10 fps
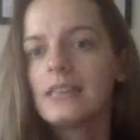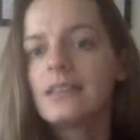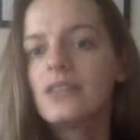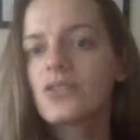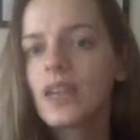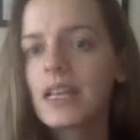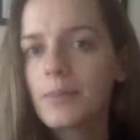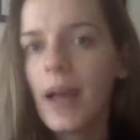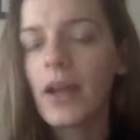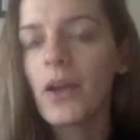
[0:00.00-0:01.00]
is
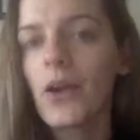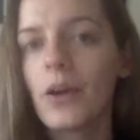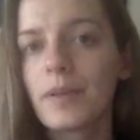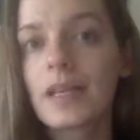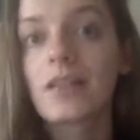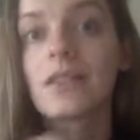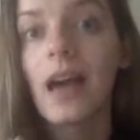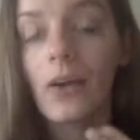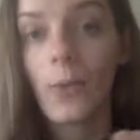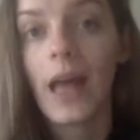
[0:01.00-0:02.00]
intrigued by her because
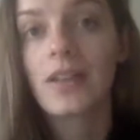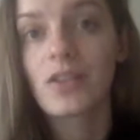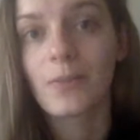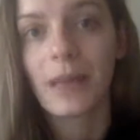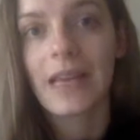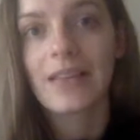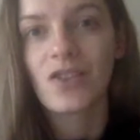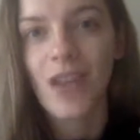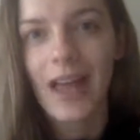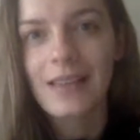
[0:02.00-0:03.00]
how well she
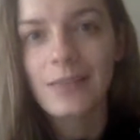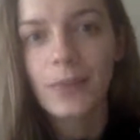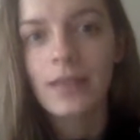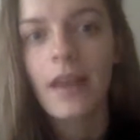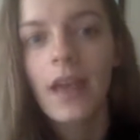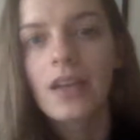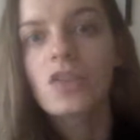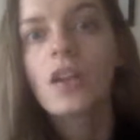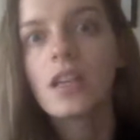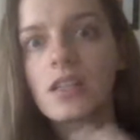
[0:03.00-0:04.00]
plays chess, but
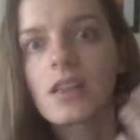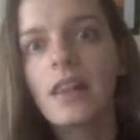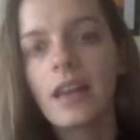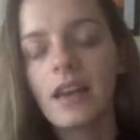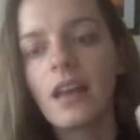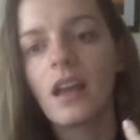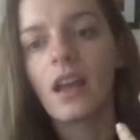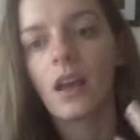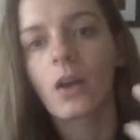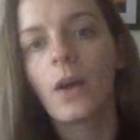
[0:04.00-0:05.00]
he's
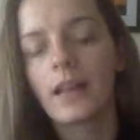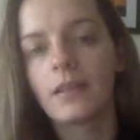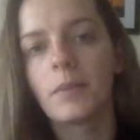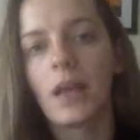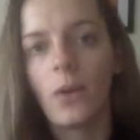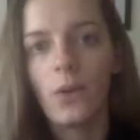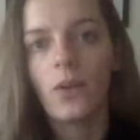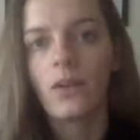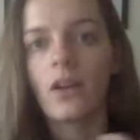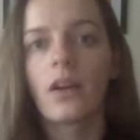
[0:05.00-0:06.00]
clearly quite a bit
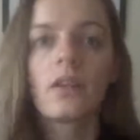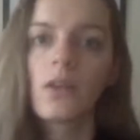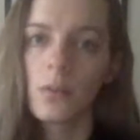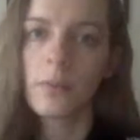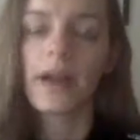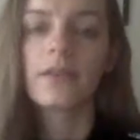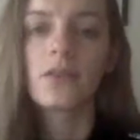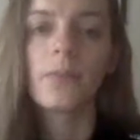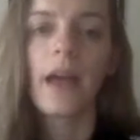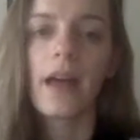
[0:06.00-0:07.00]
older compared
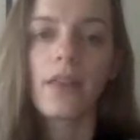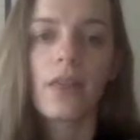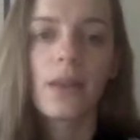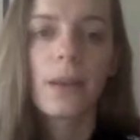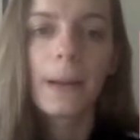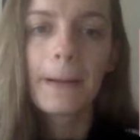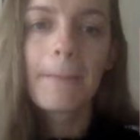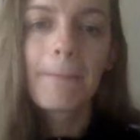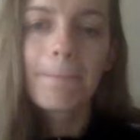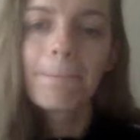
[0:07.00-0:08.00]
to Beth.
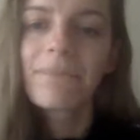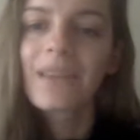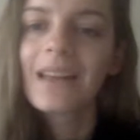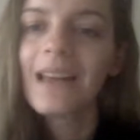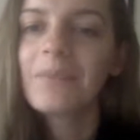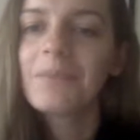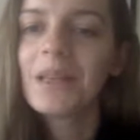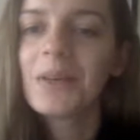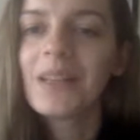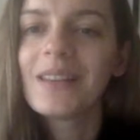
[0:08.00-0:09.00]
Let me
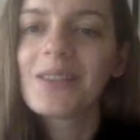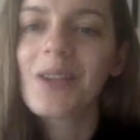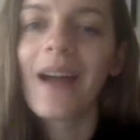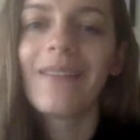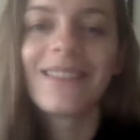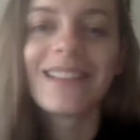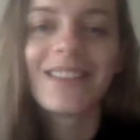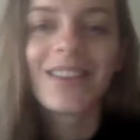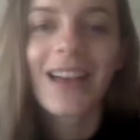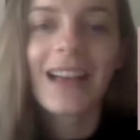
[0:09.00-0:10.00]
know in the chat, what
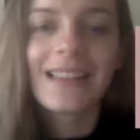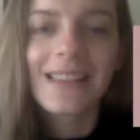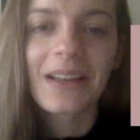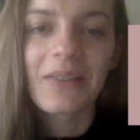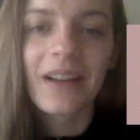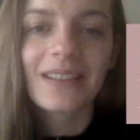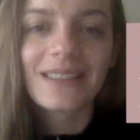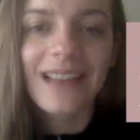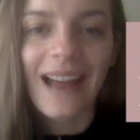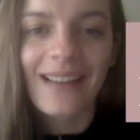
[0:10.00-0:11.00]
do you guys think
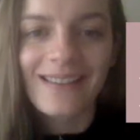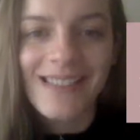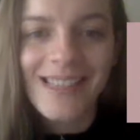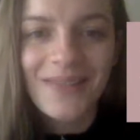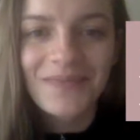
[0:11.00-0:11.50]
about Towns?